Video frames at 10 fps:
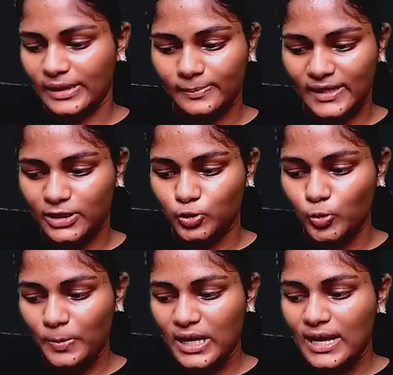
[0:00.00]
loop.
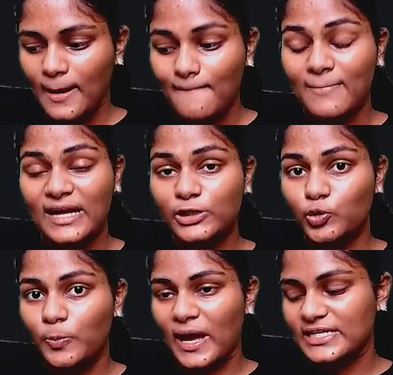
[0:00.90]
My loop has
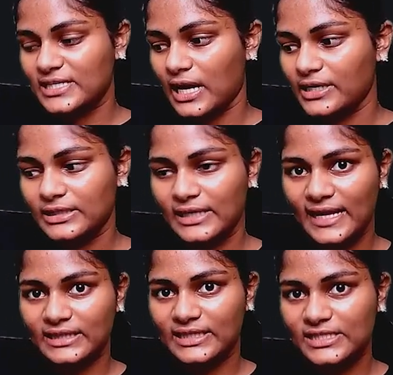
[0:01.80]
current like
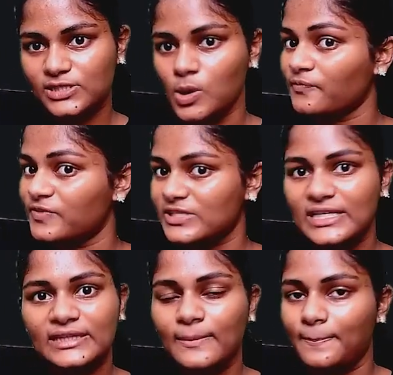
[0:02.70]
this. Obviously, in the
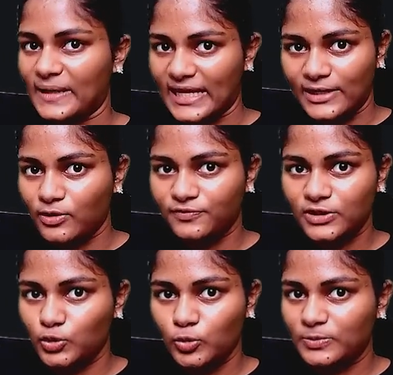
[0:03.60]
plane of the loop, the
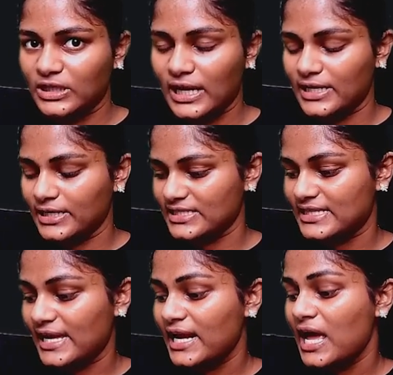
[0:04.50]
current is there.
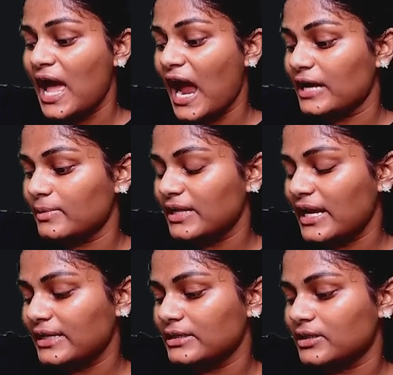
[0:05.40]
And my right hand
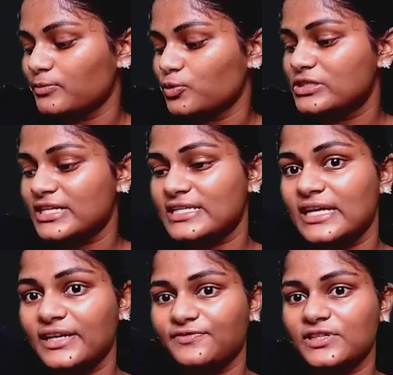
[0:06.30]
thumb rule says that if this
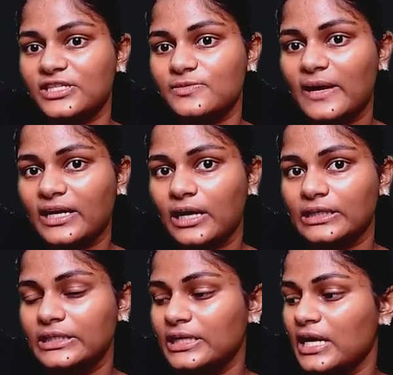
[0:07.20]
is my current,
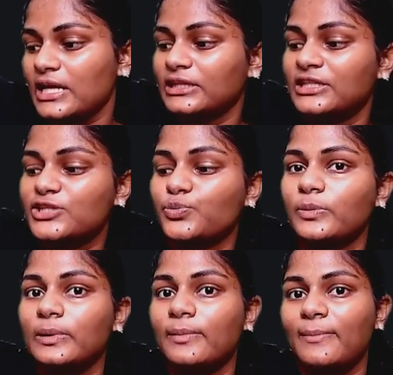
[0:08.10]
this would be my
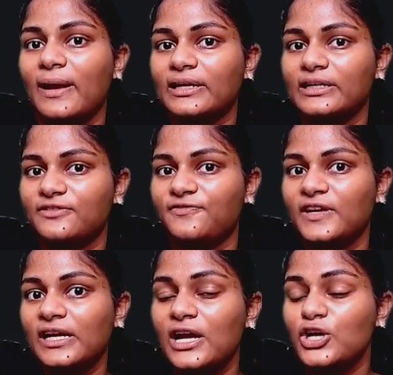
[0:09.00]
magnetic field.
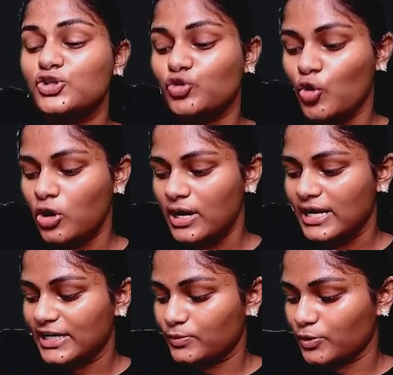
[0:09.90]
So it would
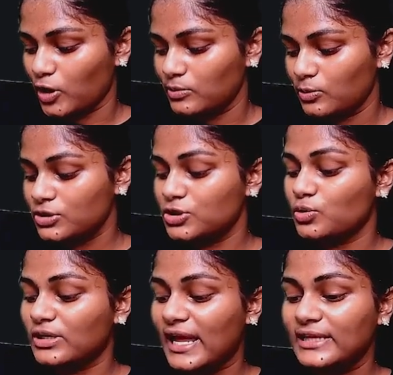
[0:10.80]
almost look like
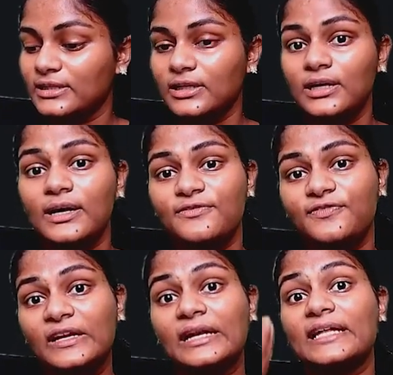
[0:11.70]
the field
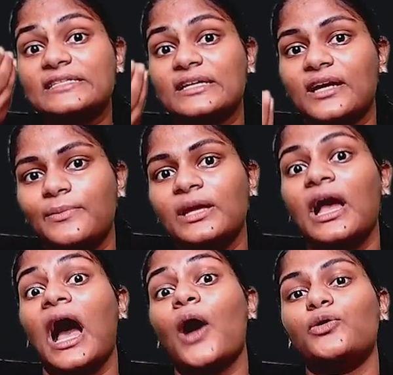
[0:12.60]
lines are coming out
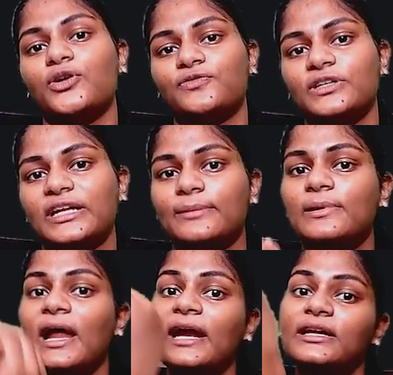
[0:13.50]
of the table and
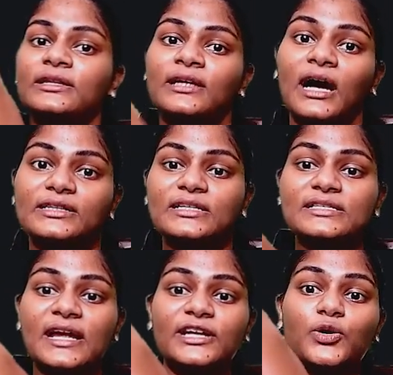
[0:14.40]
in the other side
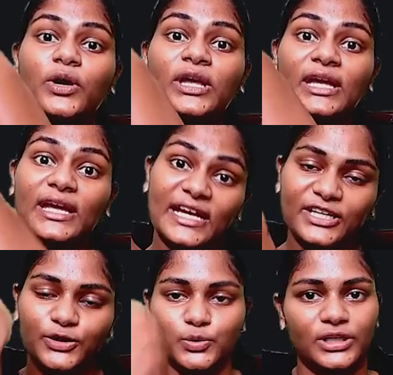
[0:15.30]
going into the
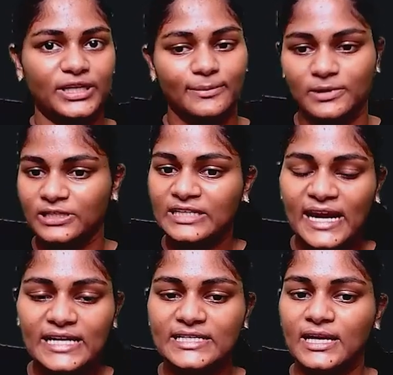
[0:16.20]
table, right?
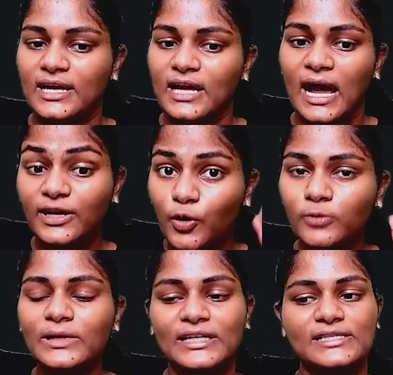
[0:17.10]
I hope that is
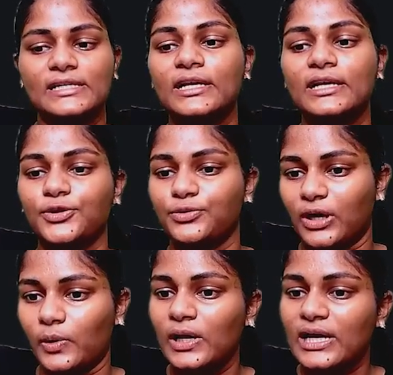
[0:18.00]
clear to you now.
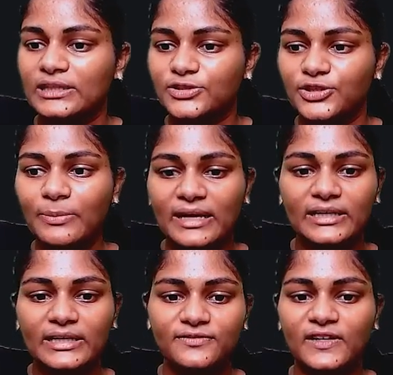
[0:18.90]
So the magnetic
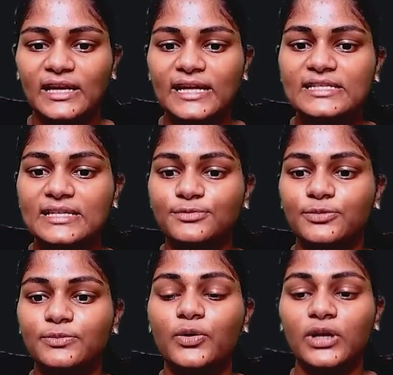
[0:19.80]
field lines seem to be going
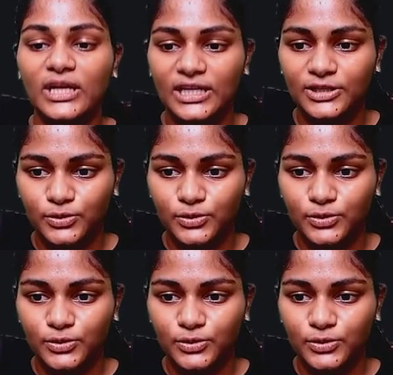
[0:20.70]
into the